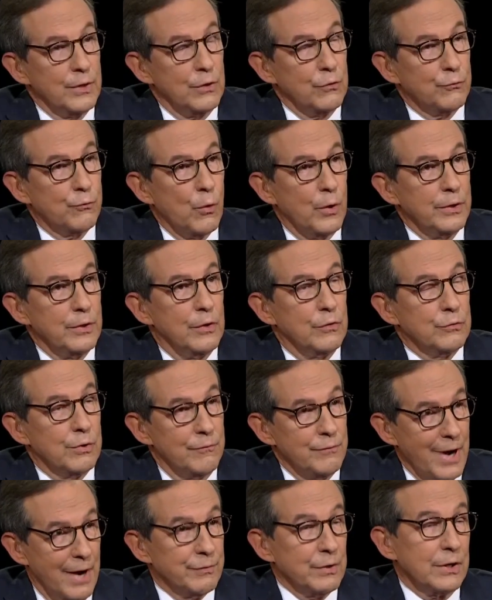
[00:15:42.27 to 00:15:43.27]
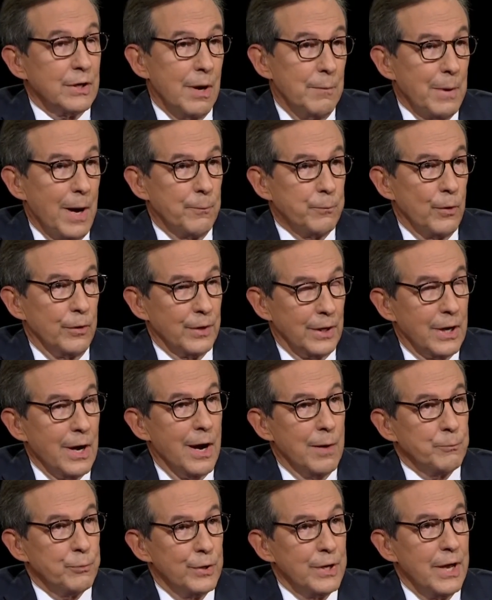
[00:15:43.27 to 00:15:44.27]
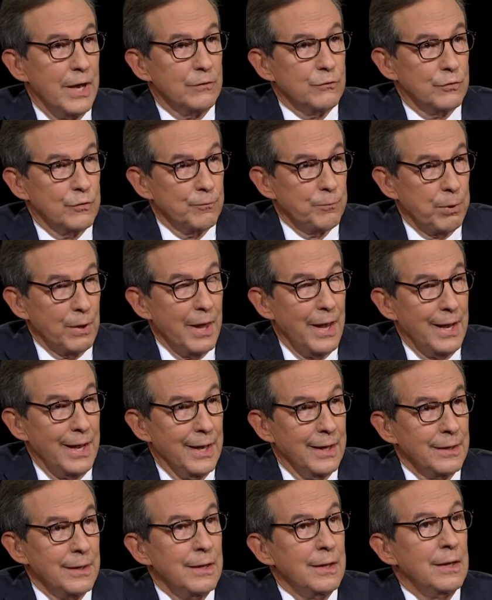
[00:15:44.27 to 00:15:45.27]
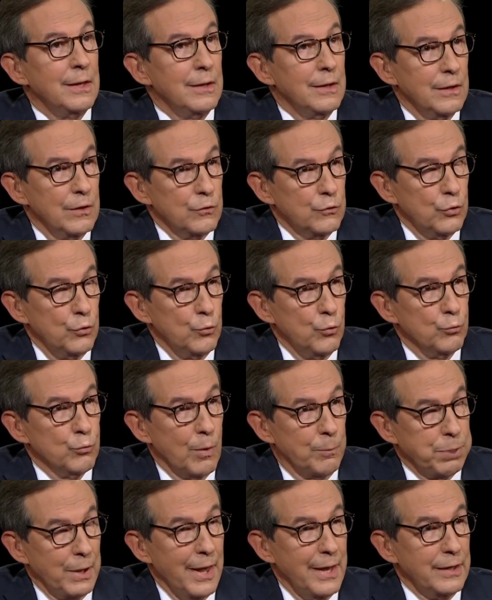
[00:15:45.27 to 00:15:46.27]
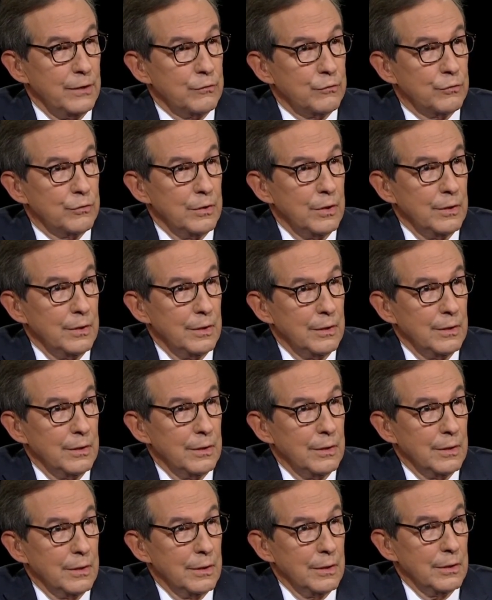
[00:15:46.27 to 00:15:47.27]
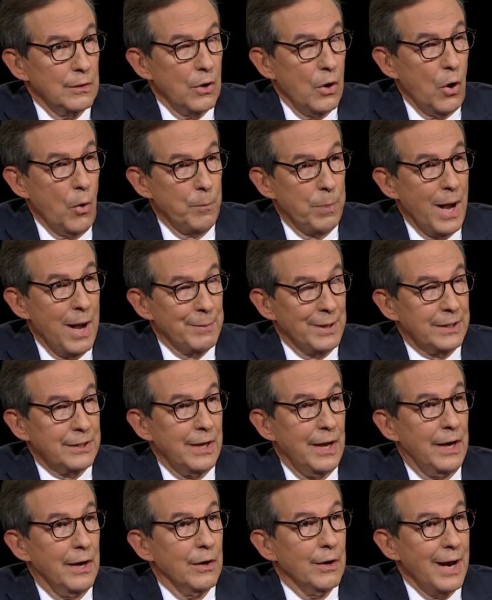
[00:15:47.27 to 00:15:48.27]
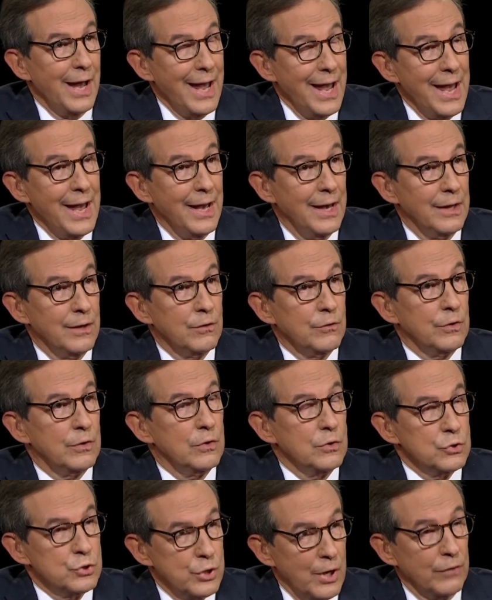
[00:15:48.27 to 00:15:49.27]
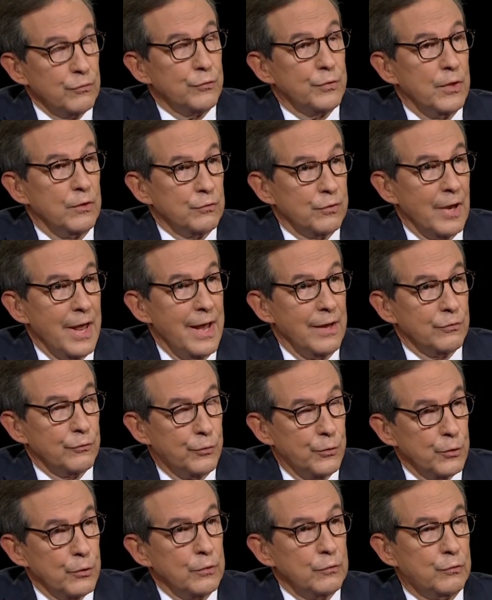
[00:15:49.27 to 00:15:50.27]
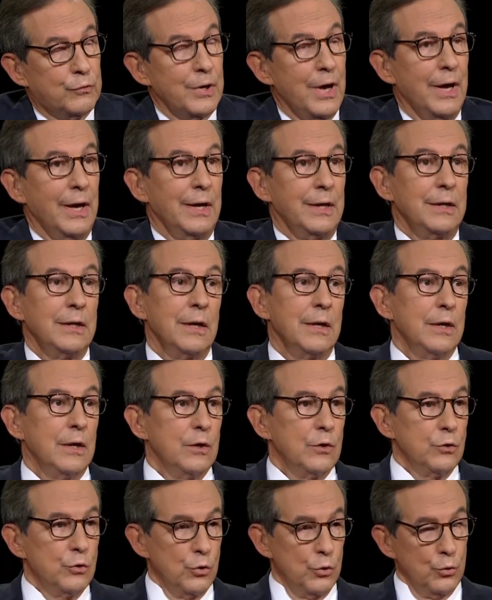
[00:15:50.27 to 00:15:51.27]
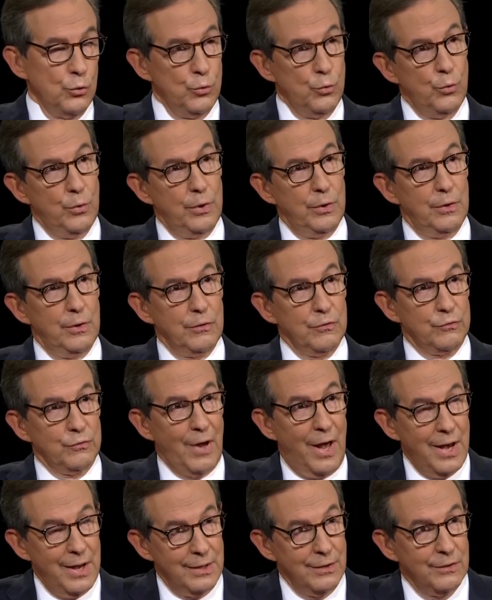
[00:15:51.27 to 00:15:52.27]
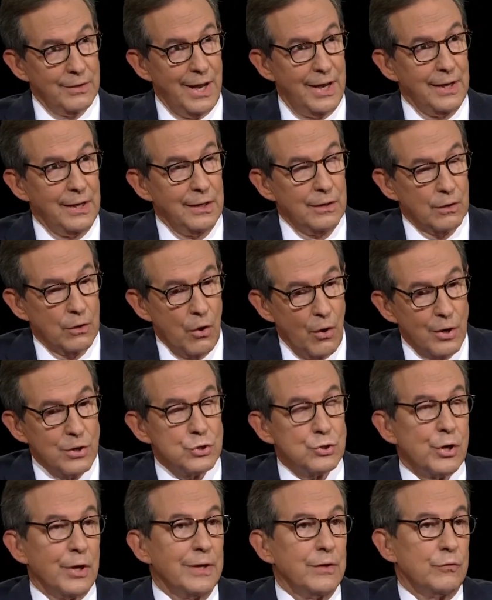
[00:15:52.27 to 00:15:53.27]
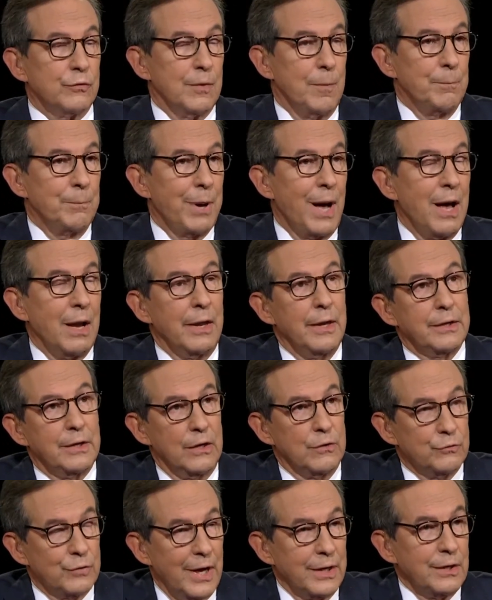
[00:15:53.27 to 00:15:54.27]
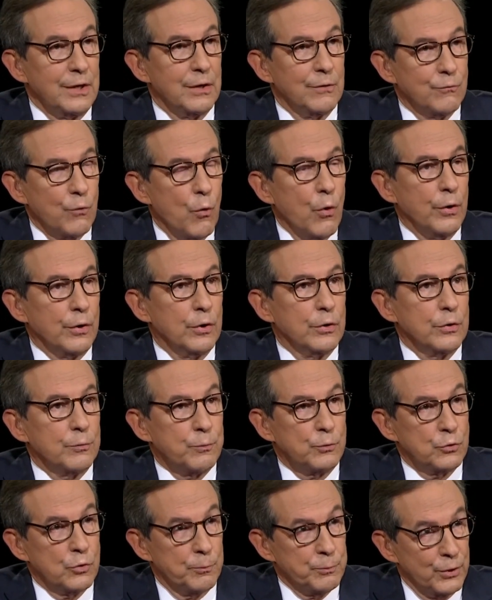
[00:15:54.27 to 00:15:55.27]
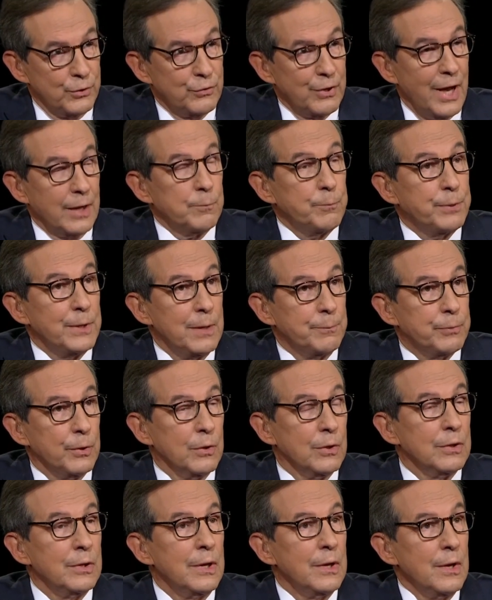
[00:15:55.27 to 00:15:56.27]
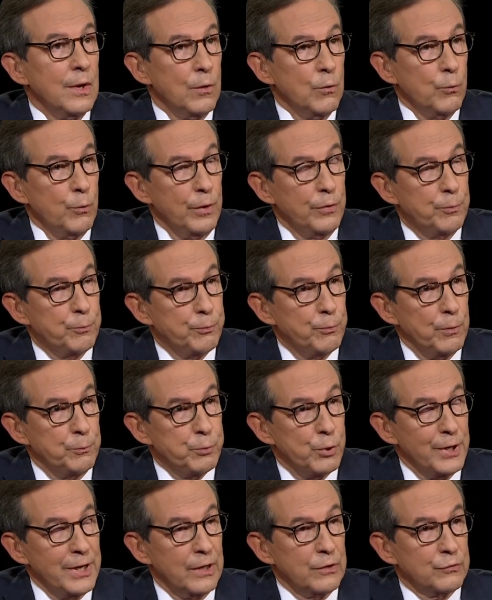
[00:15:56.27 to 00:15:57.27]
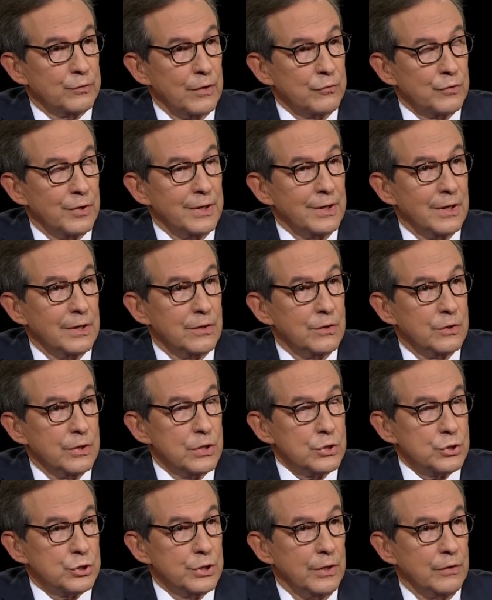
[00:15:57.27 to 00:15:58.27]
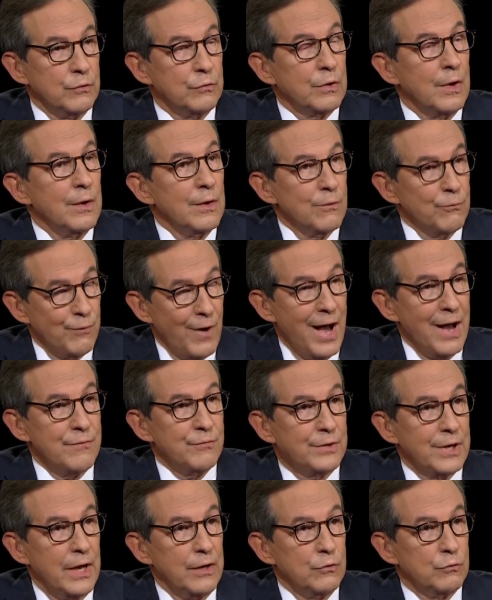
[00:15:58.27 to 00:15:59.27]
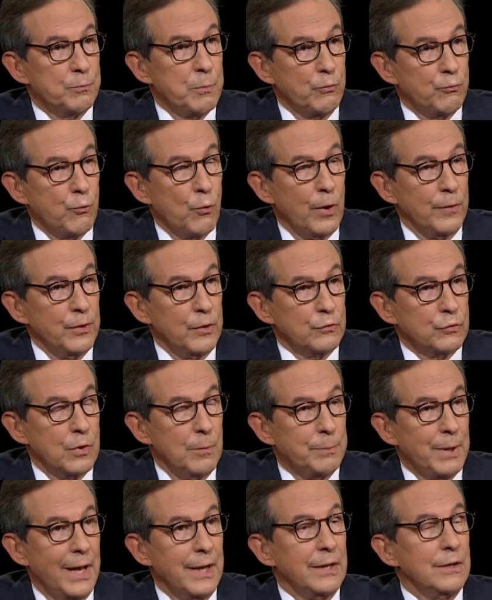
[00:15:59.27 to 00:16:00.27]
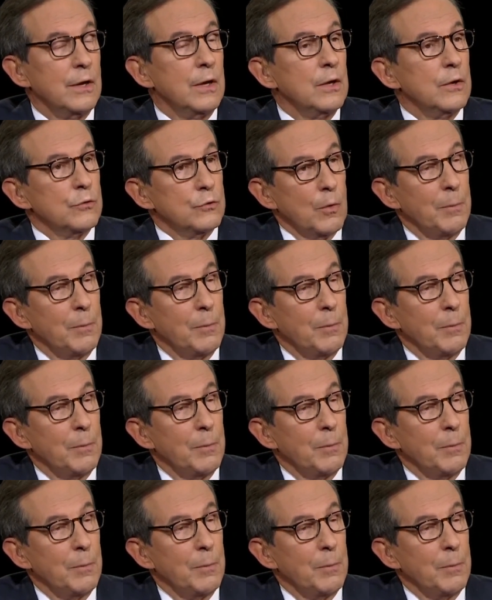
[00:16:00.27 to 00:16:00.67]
4 years, have never come up with a comprehensive plan to replace Obamacare, and just this last Thursday, you signed a largely symbolic executive order to protect people with pre-existing conditions 5 days before this debate. So my